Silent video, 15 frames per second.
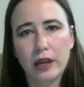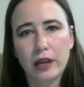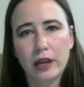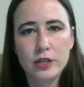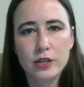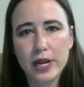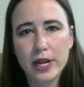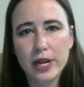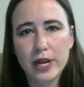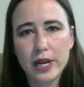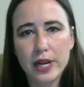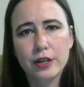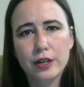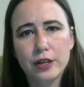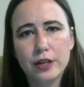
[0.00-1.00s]

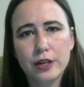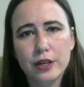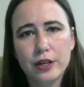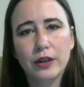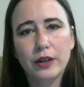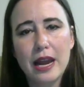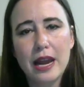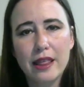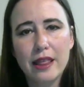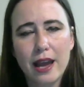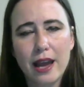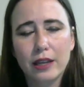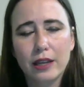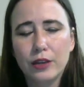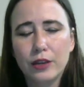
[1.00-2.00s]
contractor, you know, any of
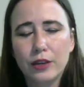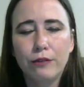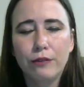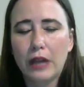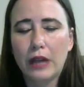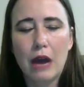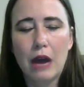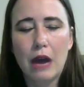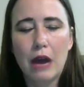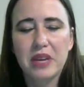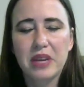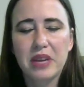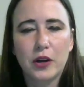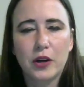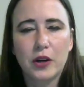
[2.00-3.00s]
that. You don't fill out
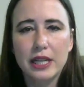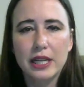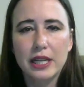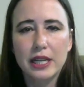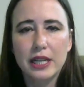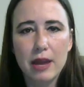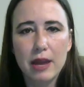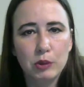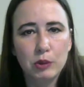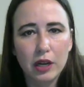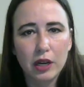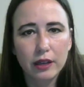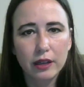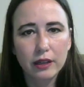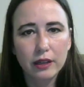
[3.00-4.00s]
big, crazy
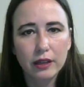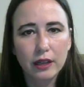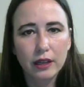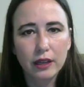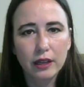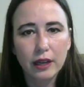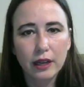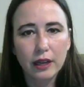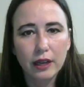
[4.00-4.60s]
paperwork. You